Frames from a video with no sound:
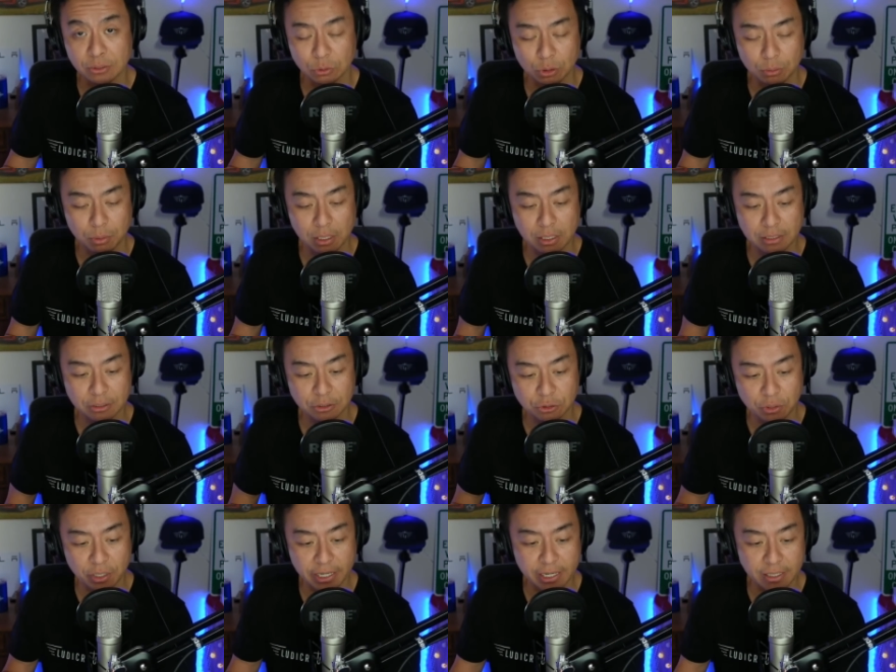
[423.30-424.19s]
Autopilot to
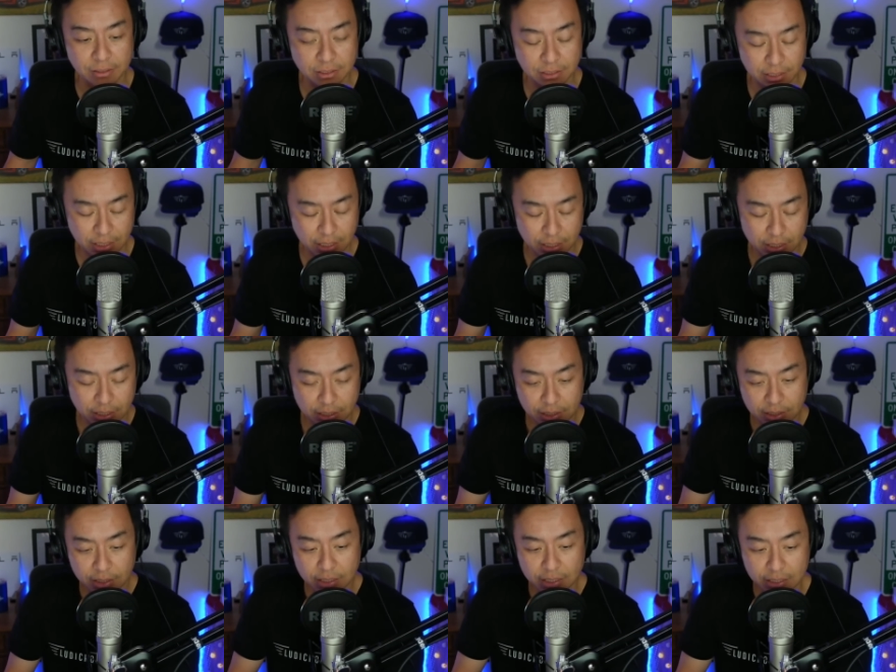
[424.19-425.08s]
try out.
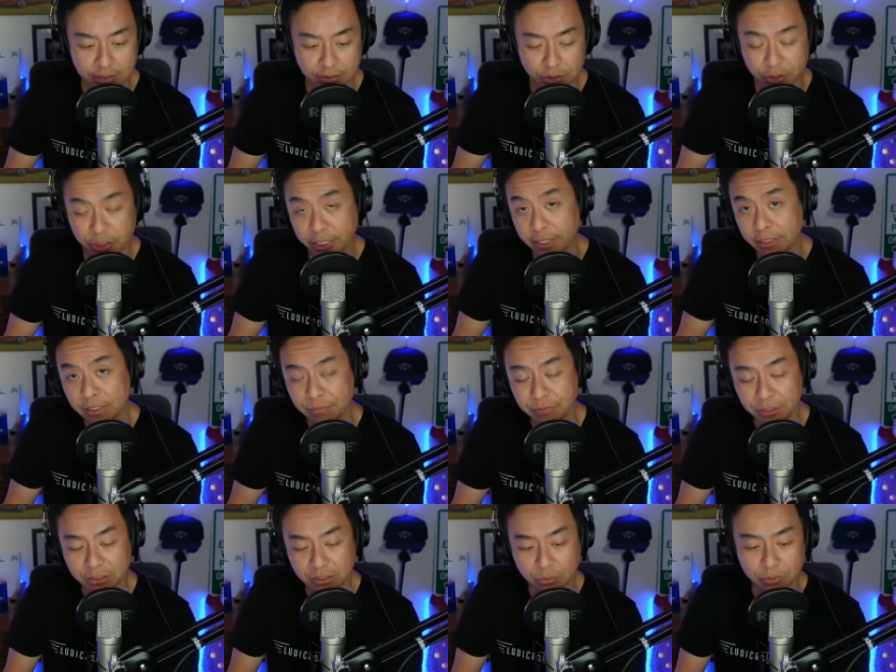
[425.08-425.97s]
So check out that
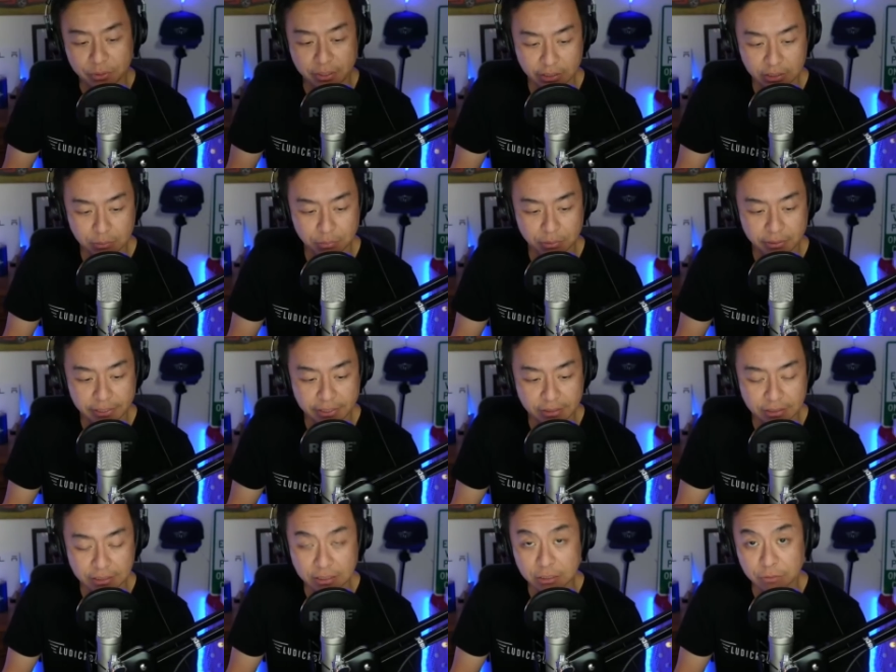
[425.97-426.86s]
video where I
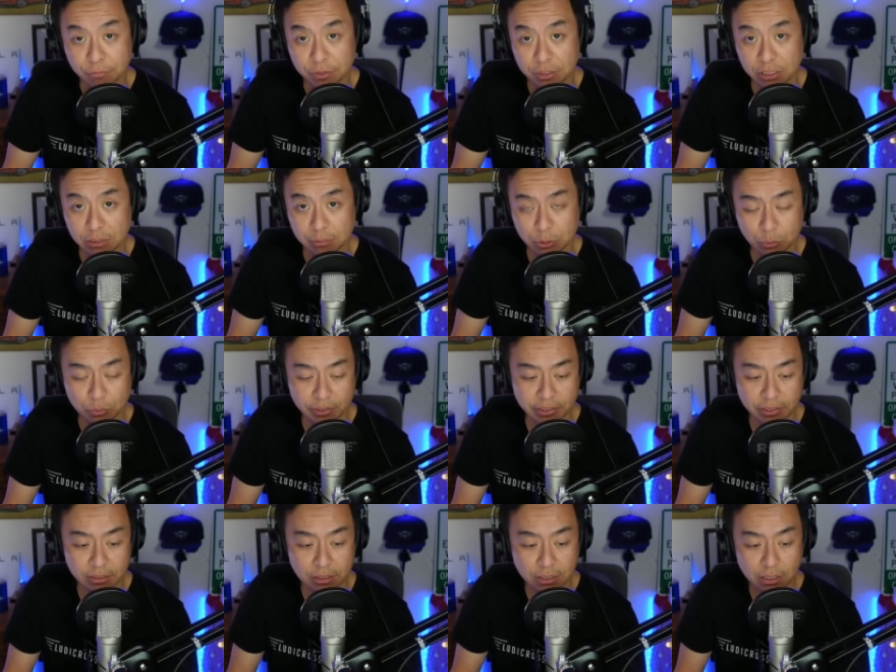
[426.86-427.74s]
explain the differences
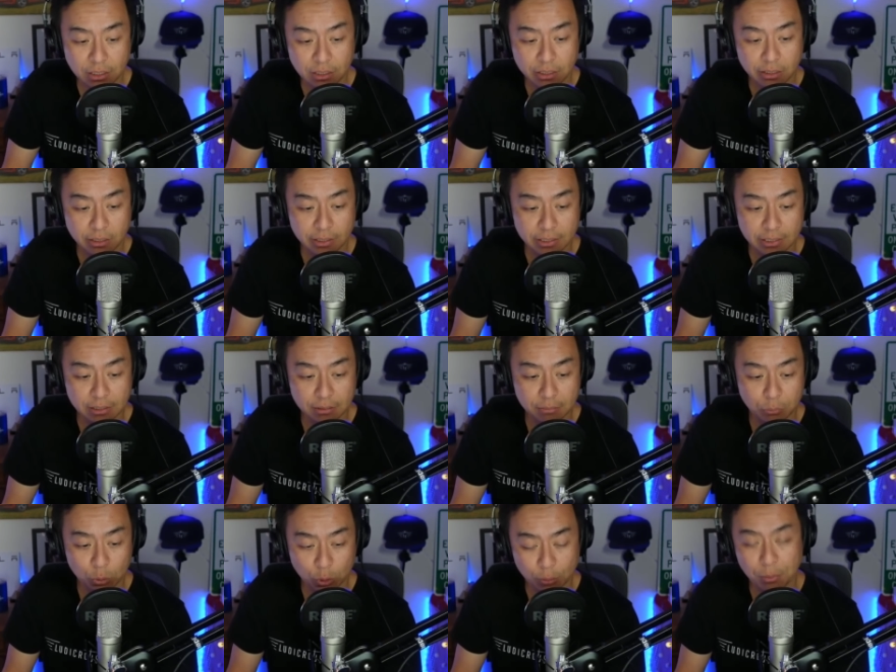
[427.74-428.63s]
between
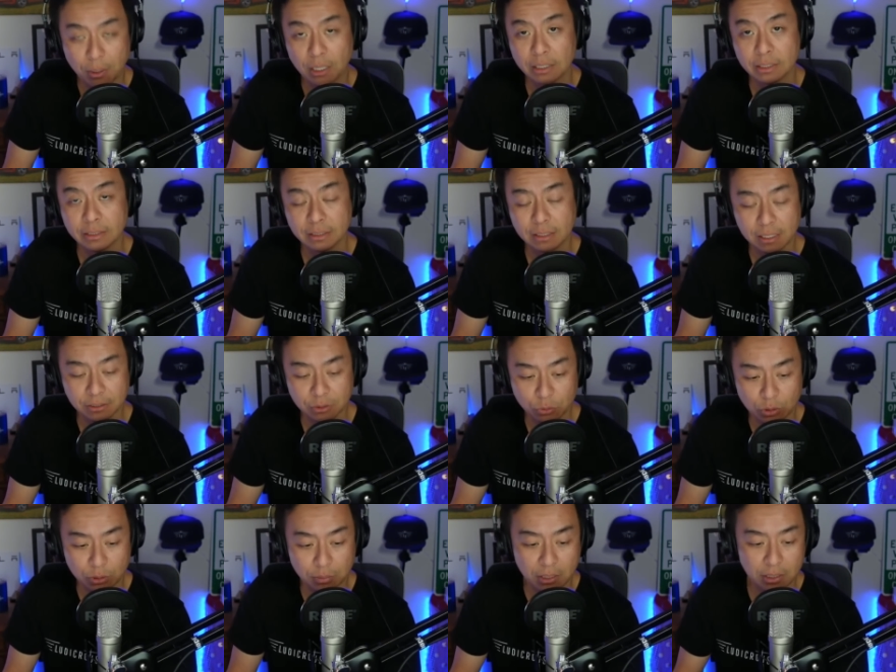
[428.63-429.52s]
Autopilot, Enhanced
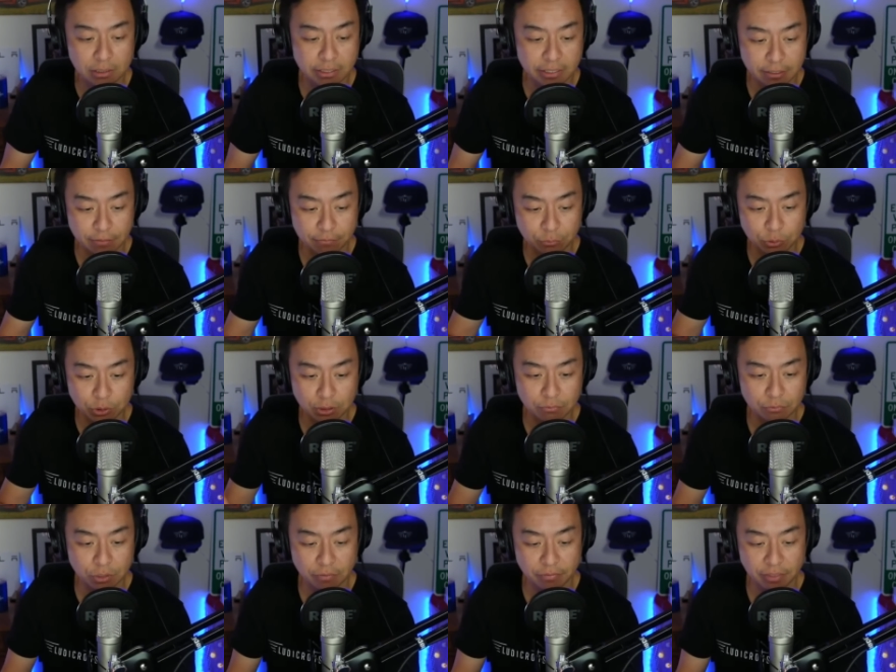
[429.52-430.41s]
Autopilot, and full
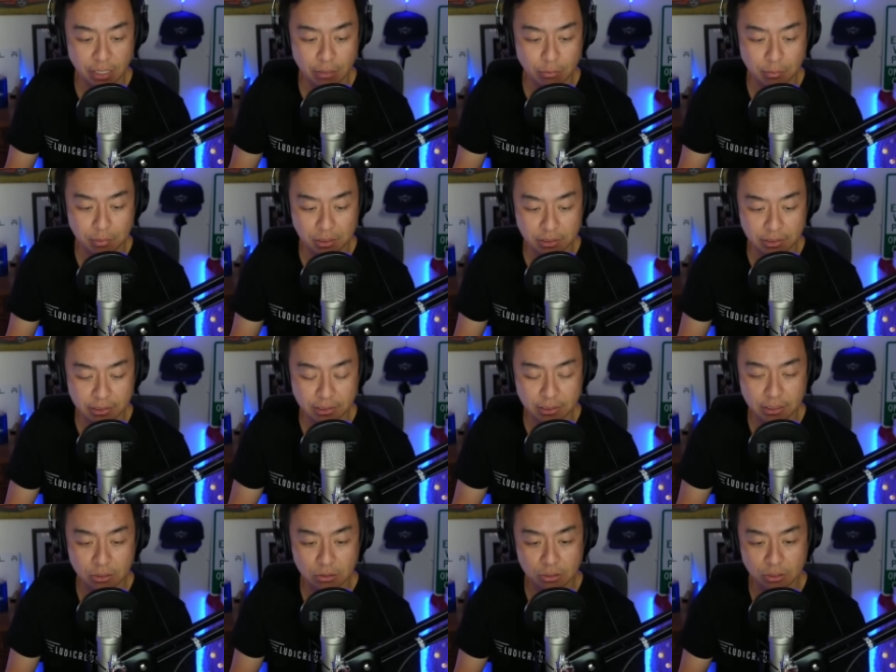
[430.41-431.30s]
self-driving capability
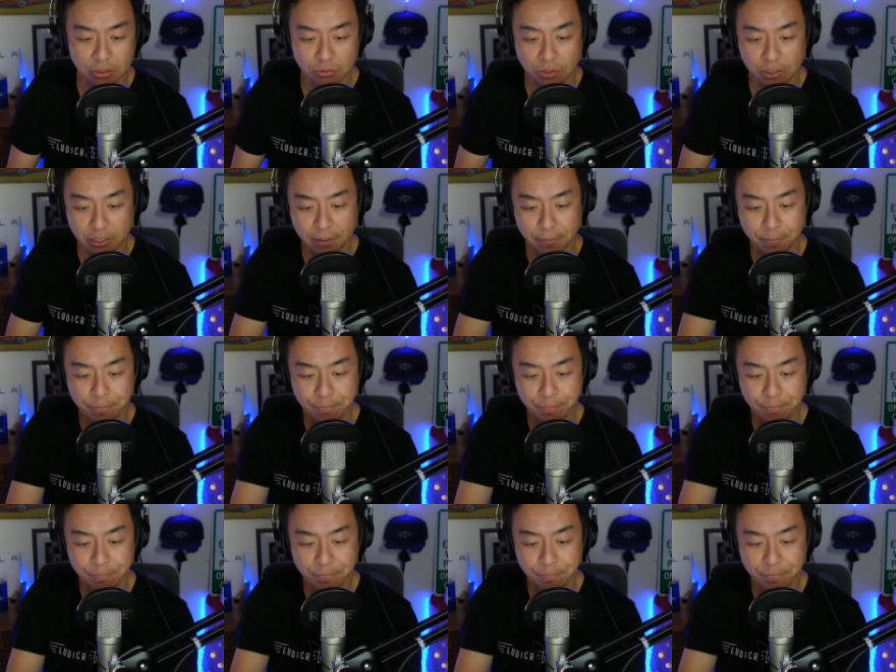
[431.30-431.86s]
in Australia.